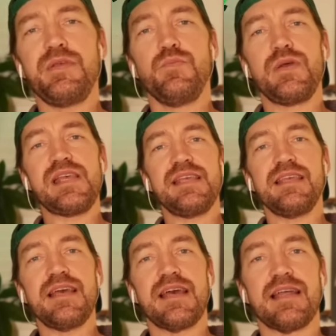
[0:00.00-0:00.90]

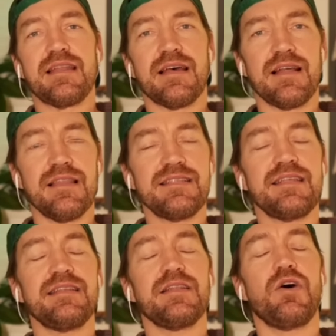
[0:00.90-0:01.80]
weekend. Let's
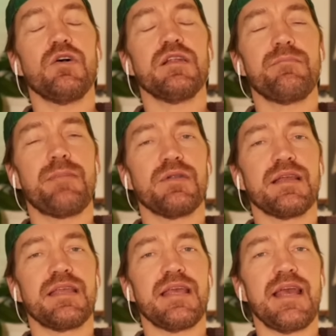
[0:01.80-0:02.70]
get talking about
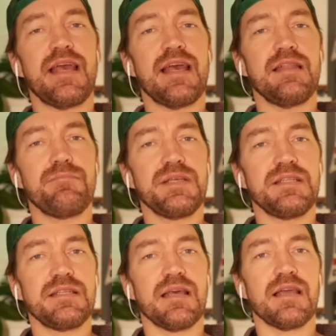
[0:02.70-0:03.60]

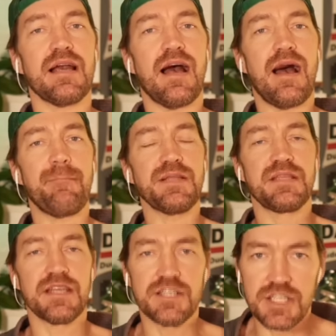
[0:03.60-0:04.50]
cannabis
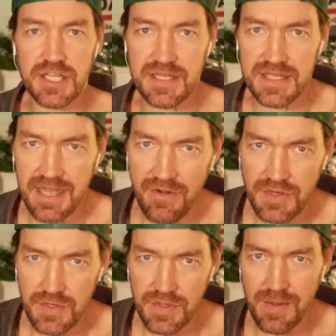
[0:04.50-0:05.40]
competitions. How do
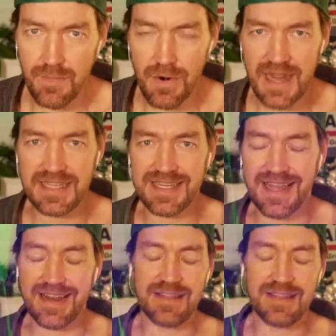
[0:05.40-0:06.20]
you do them right, Scotty? I think